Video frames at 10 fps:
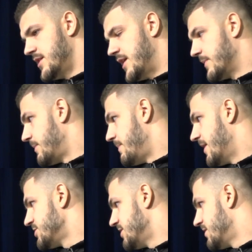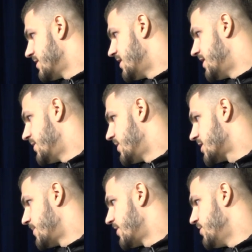I'm going to be benching. Uh, I didn't want
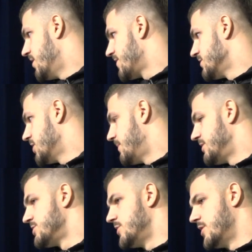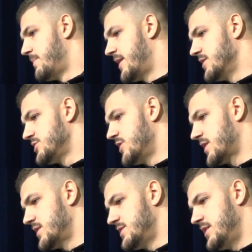to come here and do nothing, so I'll be just doing the bench,
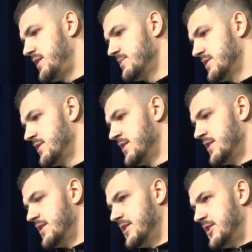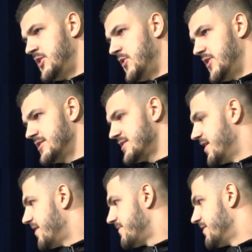talking to teams, and doing this
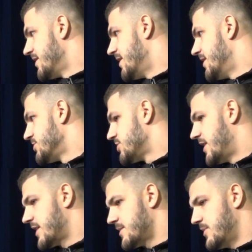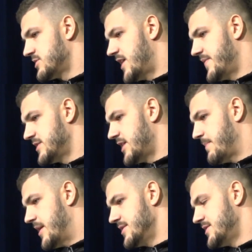stuff and uh, just trying to get the most out of it, stay
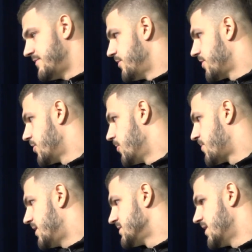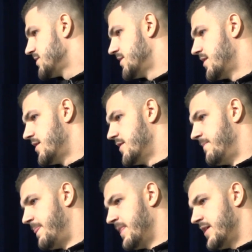positive throughout the whole process, and um,
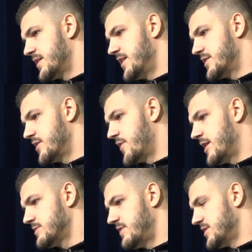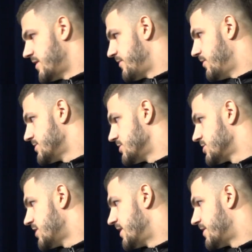get a good grasp of these interviews and
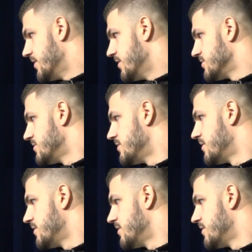just try and kill those.